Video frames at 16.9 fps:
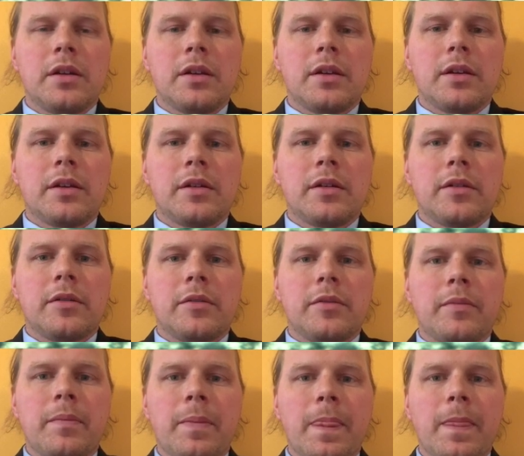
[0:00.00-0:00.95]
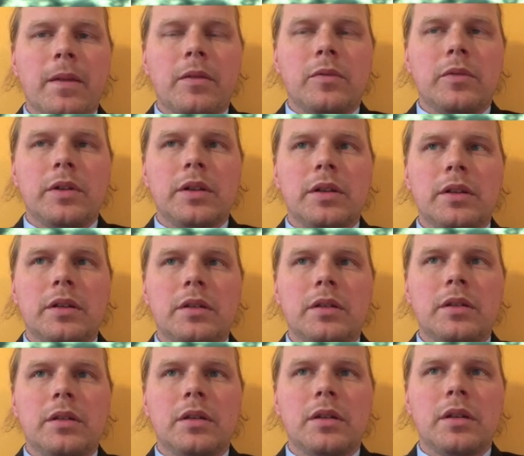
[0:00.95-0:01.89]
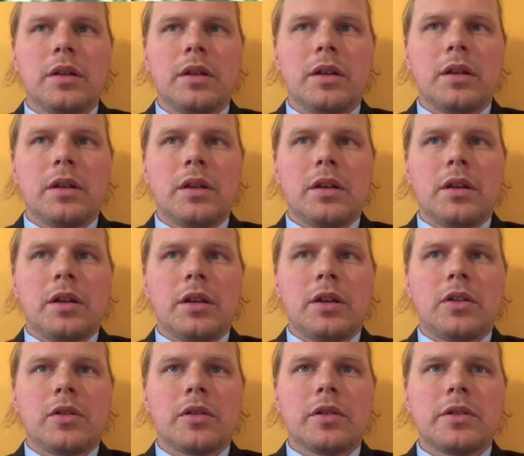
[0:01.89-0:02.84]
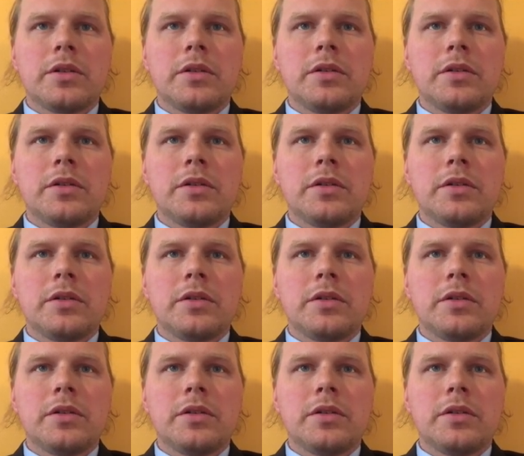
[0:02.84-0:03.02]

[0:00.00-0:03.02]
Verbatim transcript: uh, we in, encourage you